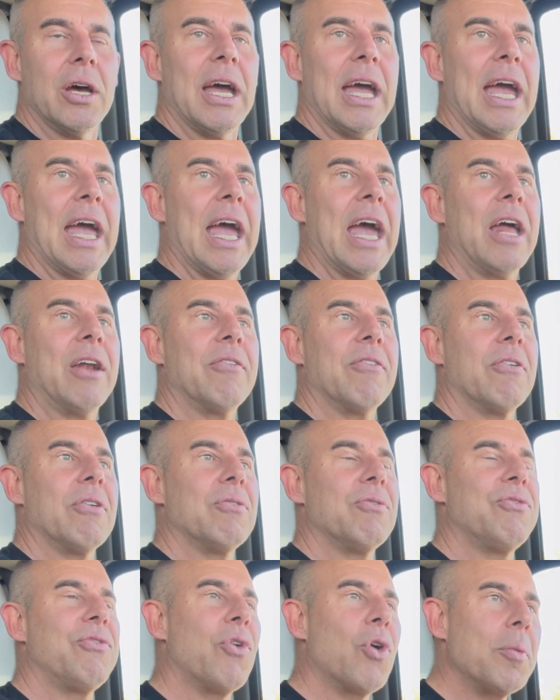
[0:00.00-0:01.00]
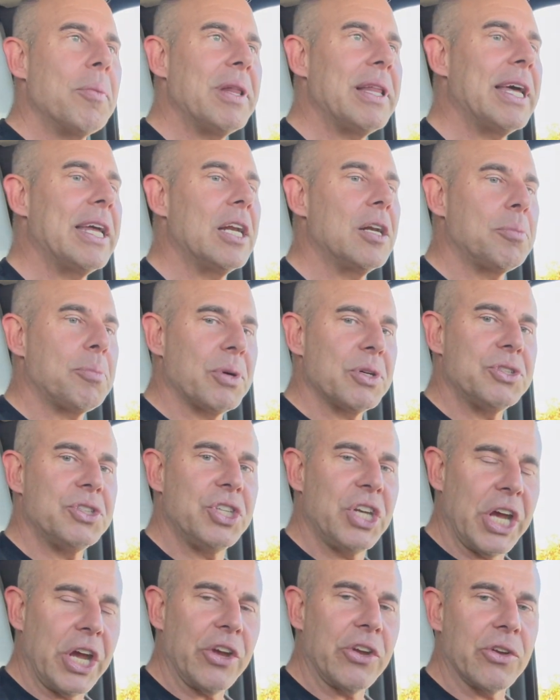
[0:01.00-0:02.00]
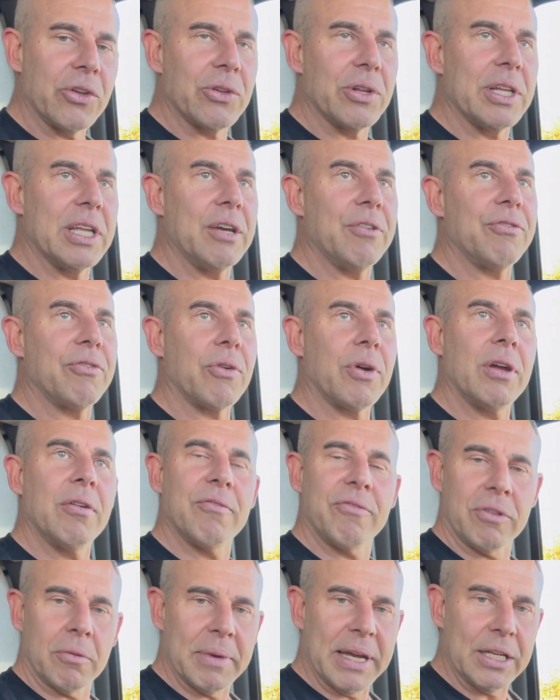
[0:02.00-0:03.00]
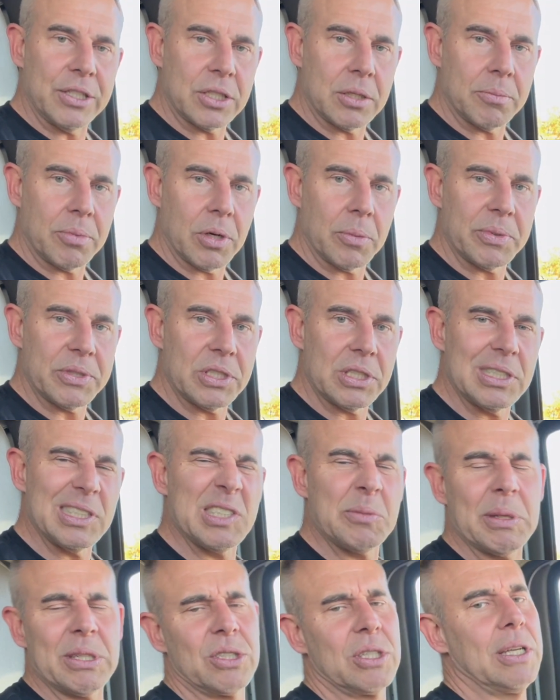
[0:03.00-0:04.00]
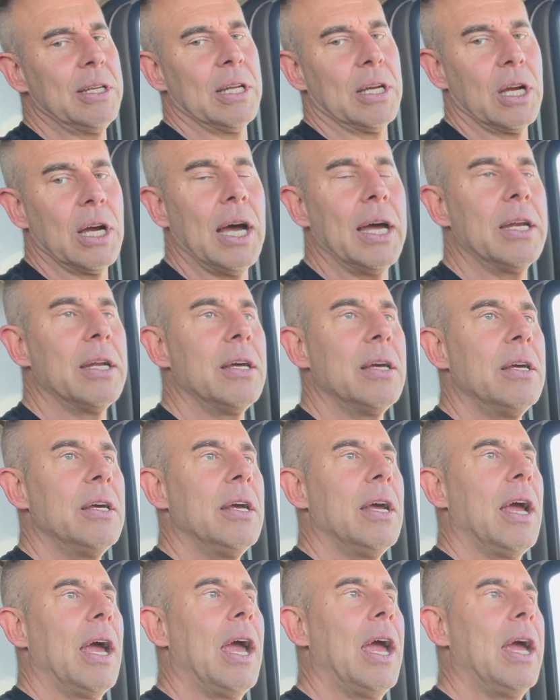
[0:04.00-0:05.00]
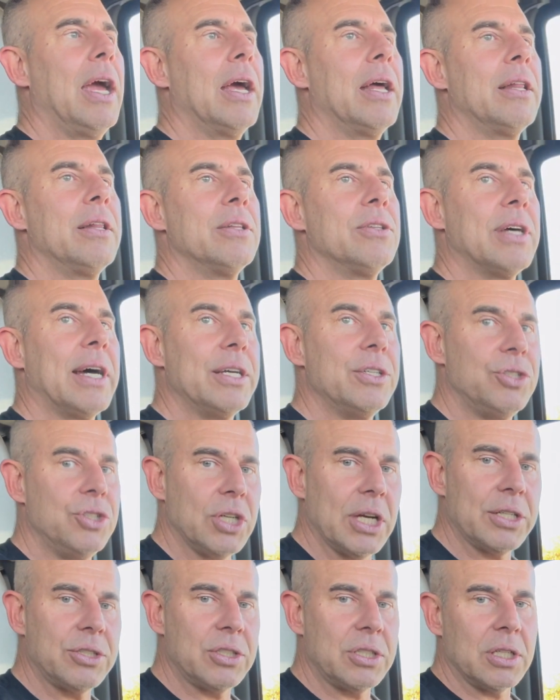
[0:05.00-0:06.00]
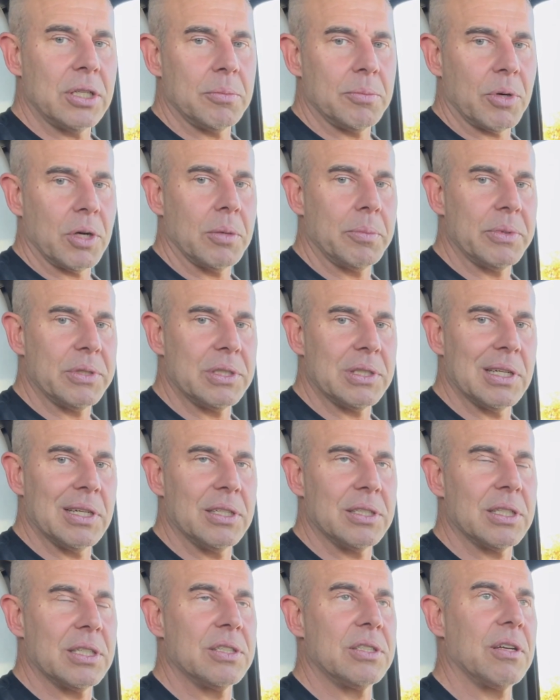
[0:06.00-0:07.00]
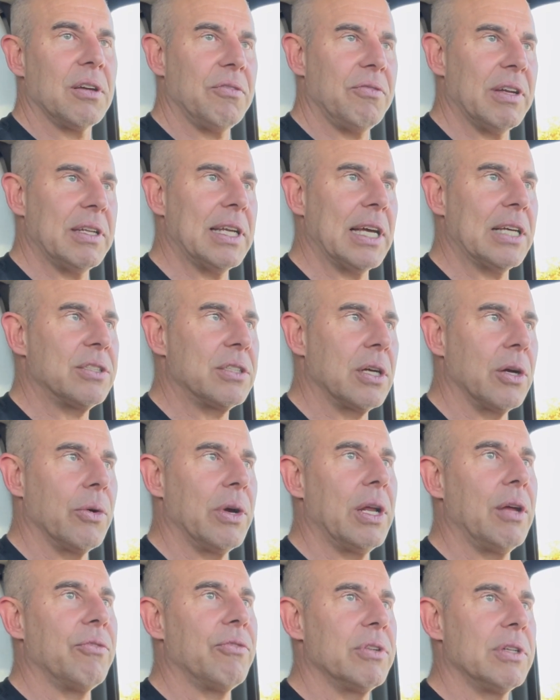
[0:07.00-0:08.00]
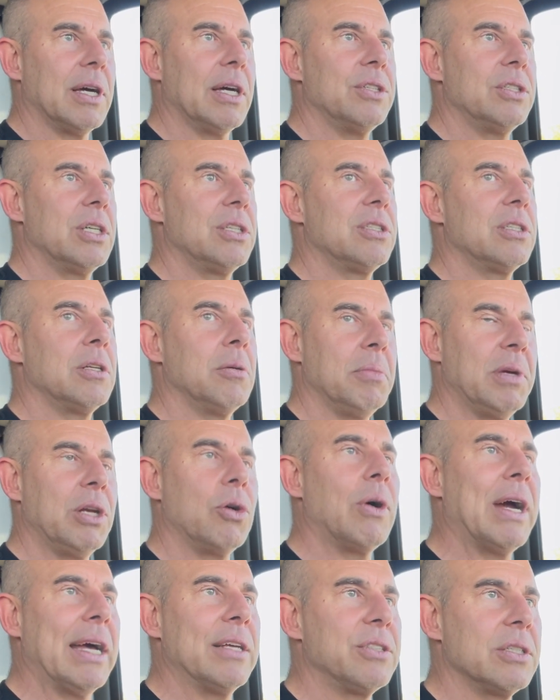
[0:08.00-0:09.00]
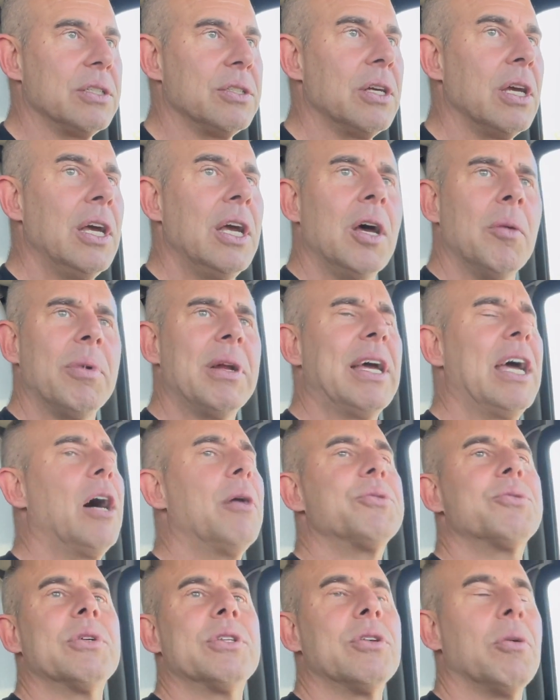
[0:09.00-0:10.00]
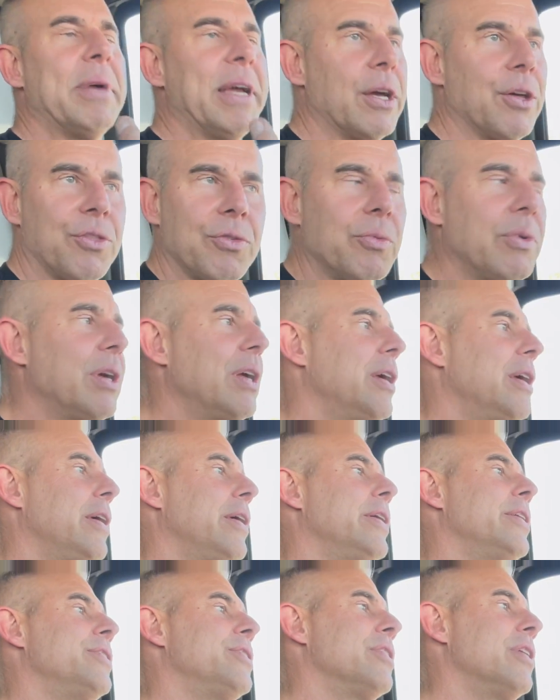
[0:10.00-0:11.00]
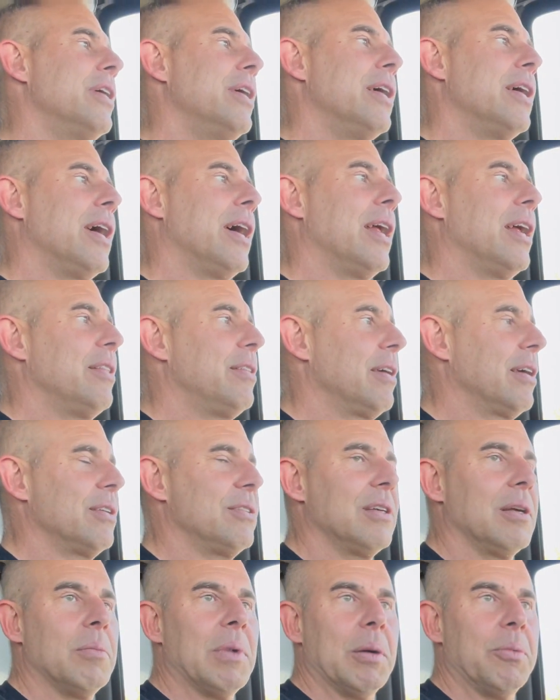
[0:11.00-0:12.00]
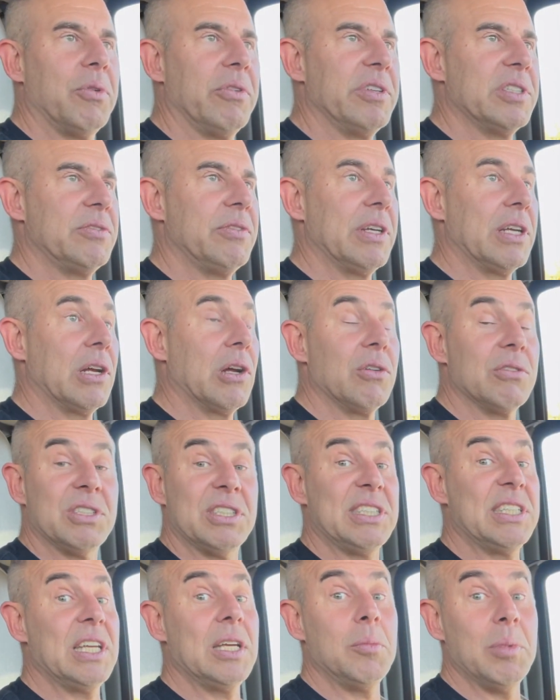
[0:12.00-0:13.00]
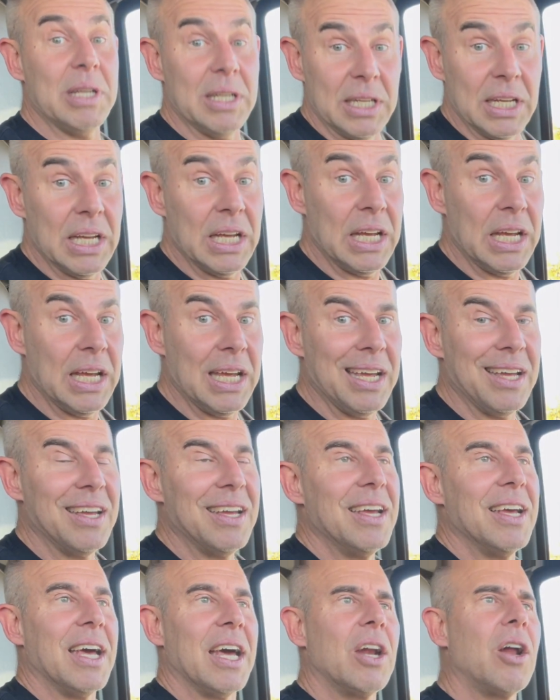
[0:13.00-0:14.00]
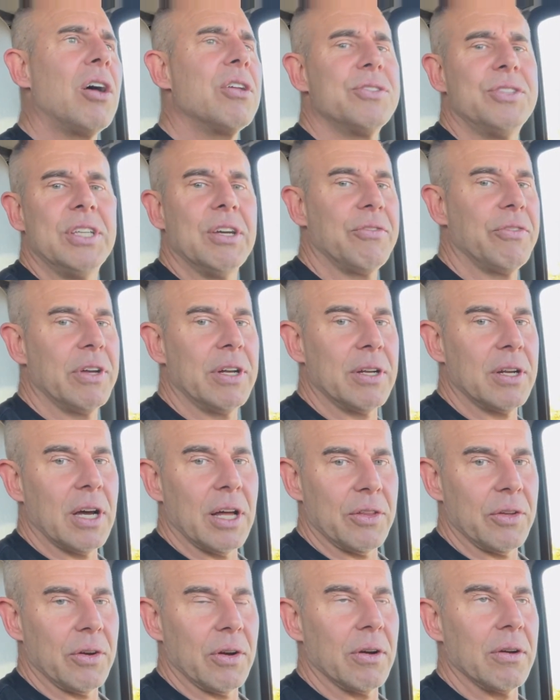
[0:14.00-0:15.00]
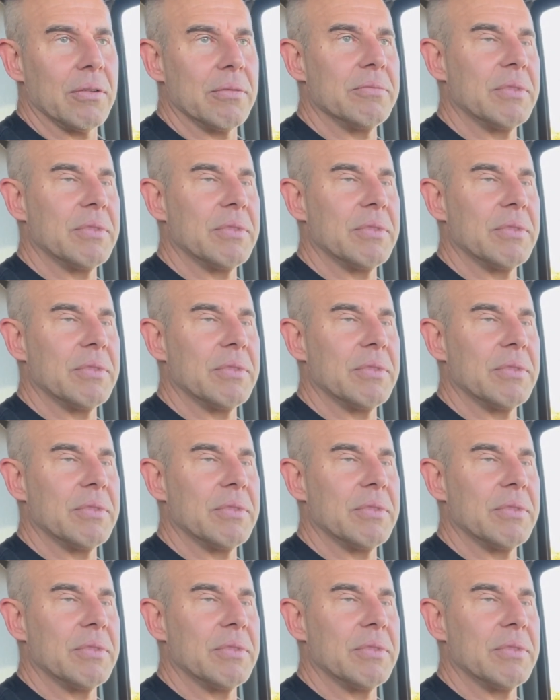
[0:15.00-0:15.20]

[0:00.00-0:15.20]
and formulated particularly for inflammation purposes, especially in the gut, and digestion purposes. It's a fantastic ingredient for digesting amino acids, but it helps with omega-3s, and I think I said in my previous video, CBD, and all different other